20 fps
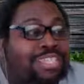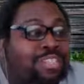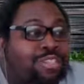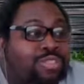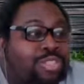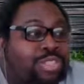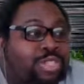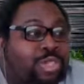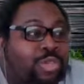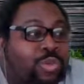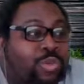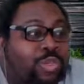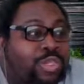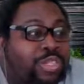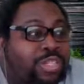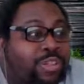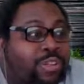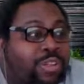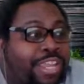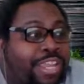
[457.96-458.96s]
So
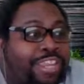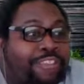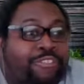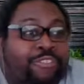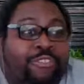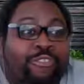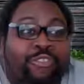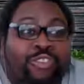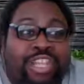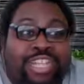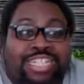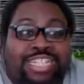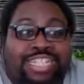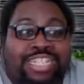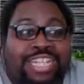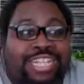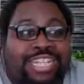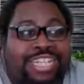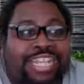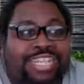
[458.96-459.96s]
even
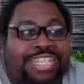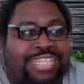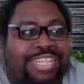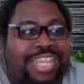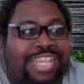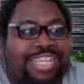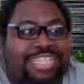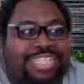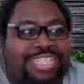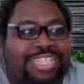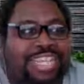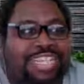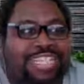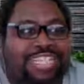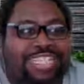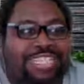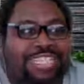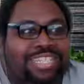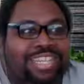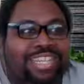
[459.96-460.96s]
Vince, and
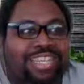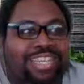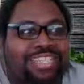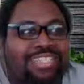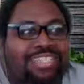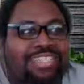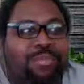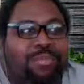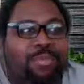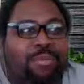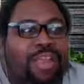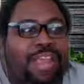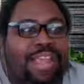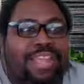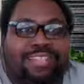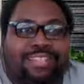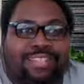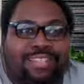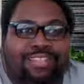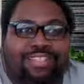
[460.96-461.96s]
that's
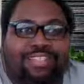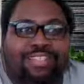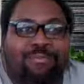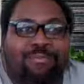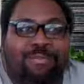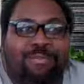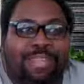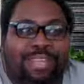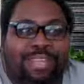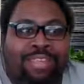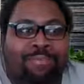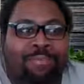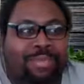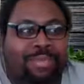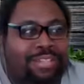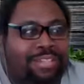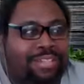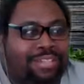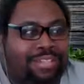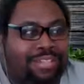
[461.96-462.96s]
surprising to me
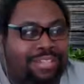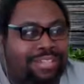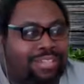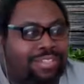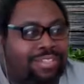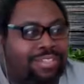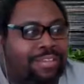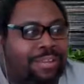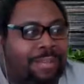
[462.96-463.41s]
because